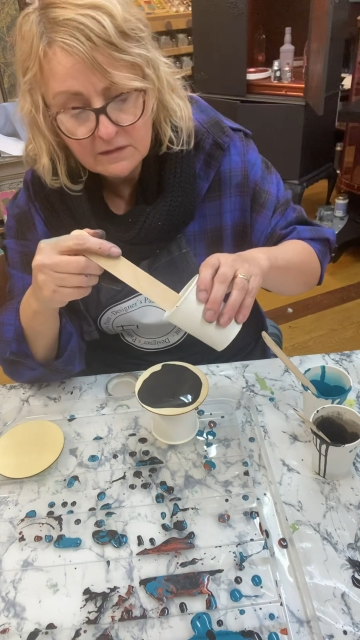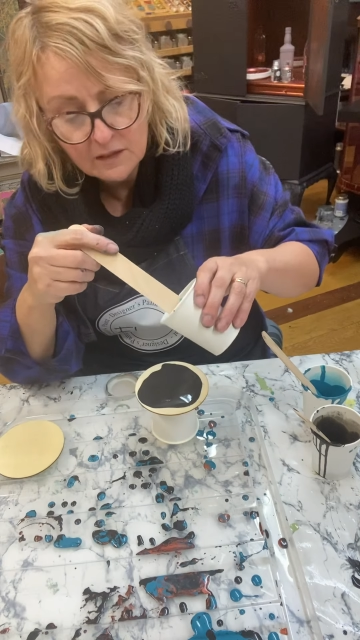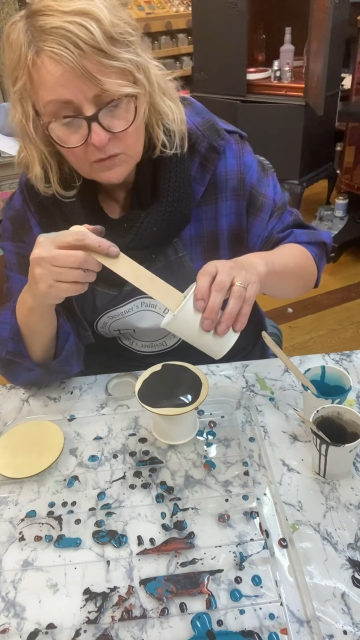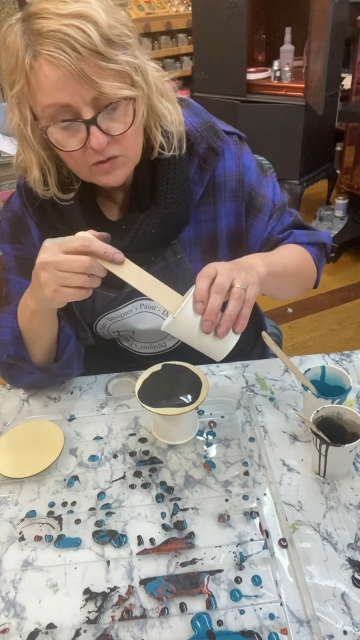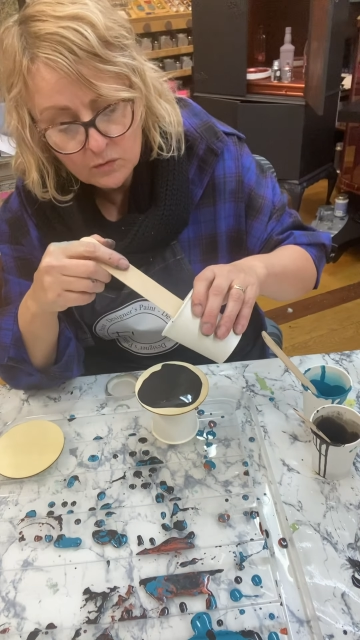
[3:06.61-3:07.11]
they
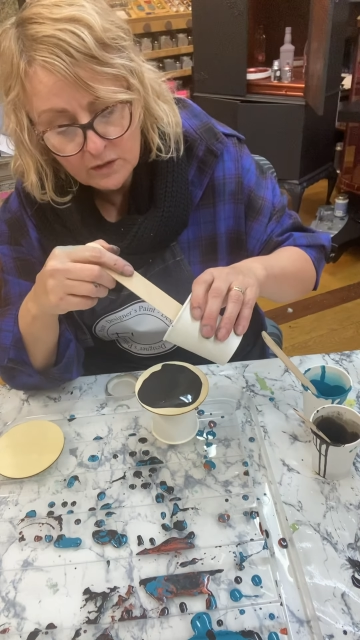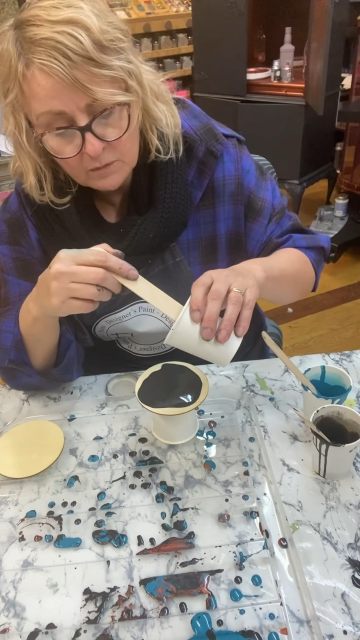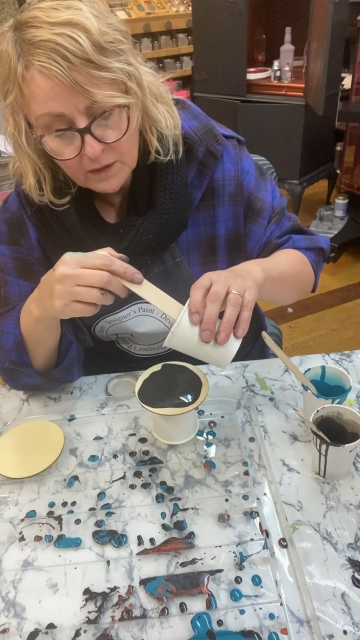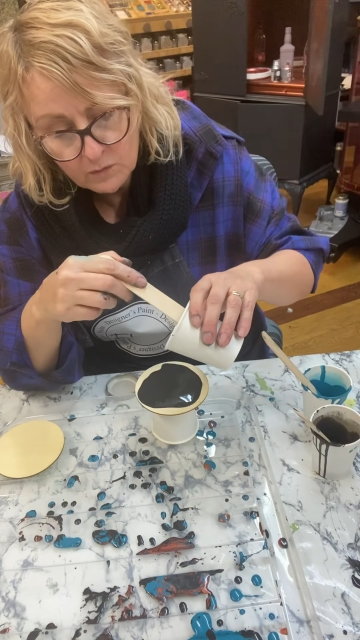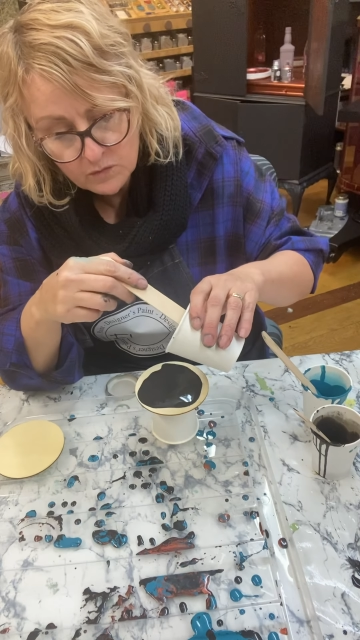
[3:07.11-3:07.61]
were talking
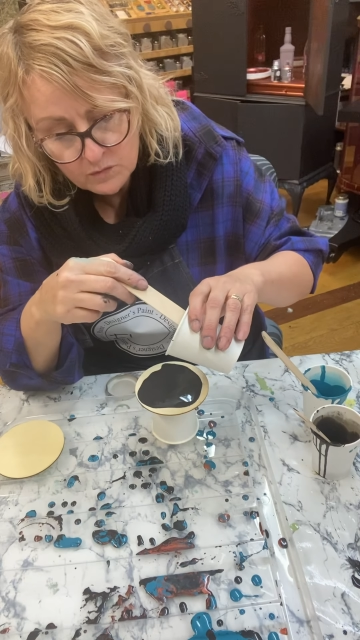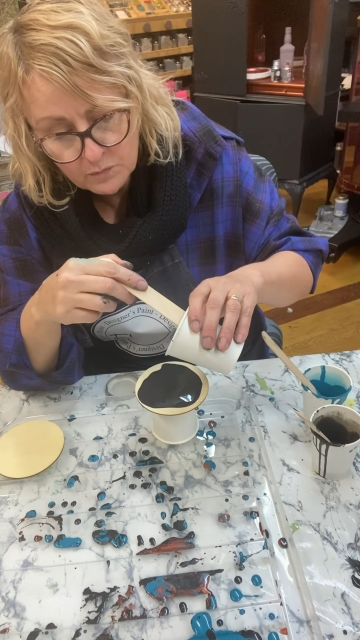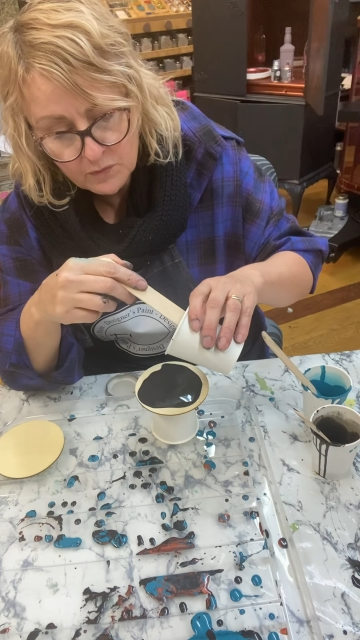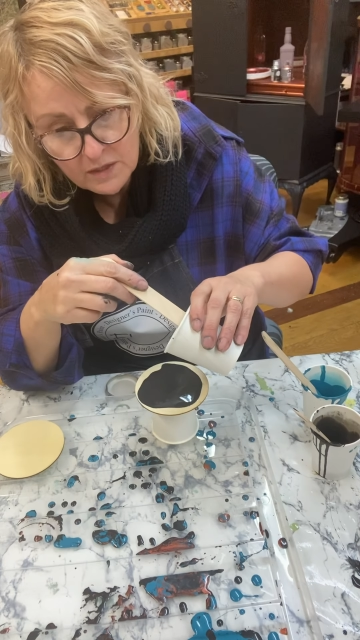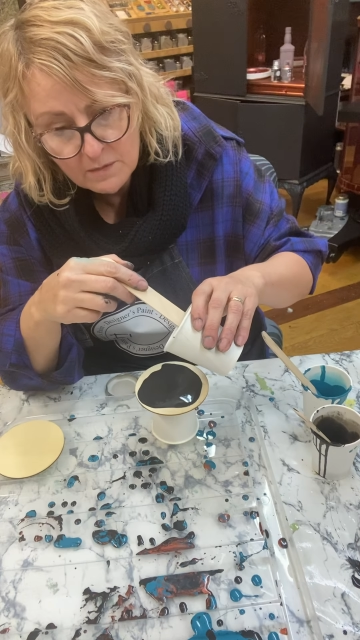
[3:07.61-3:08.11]
about, which was
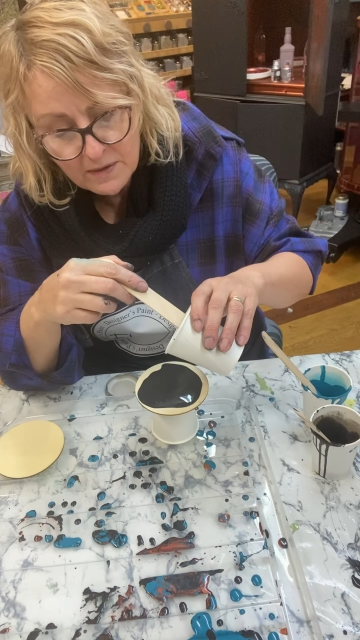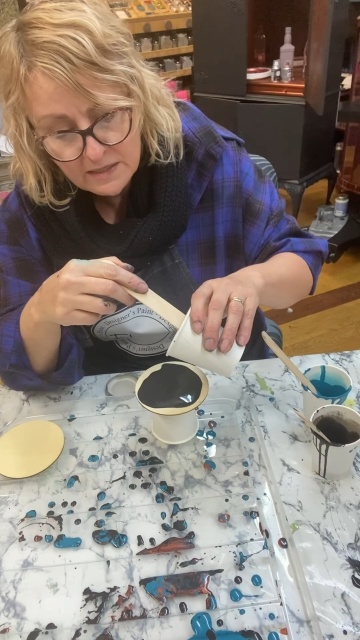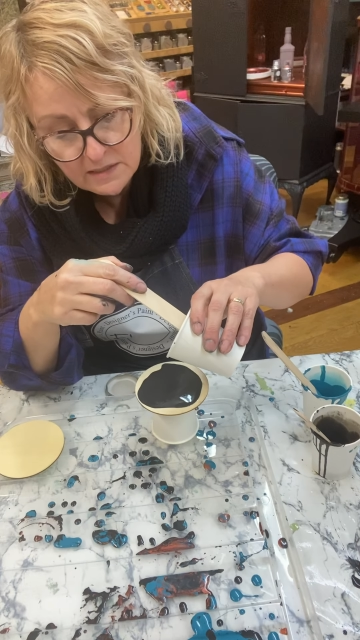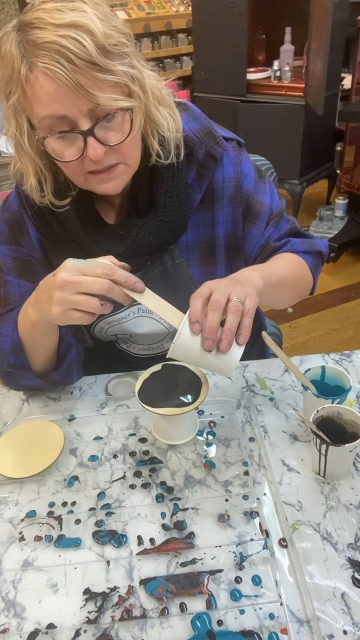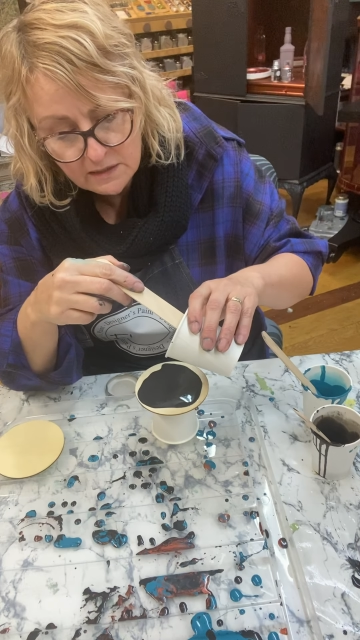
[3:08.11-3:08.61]
pretty
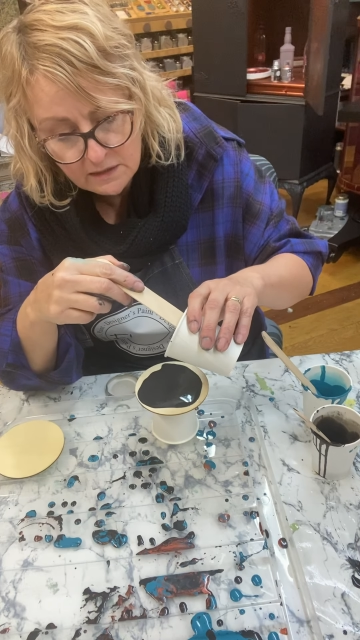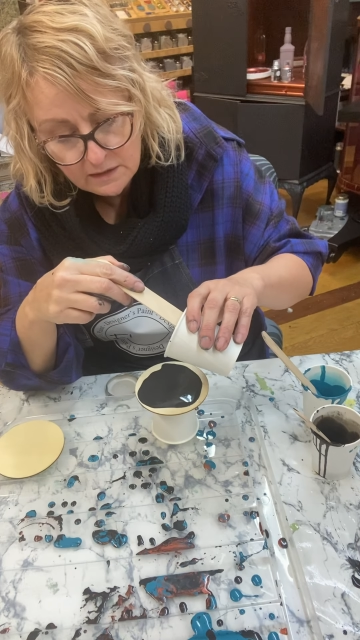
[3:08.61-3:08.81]
amazing.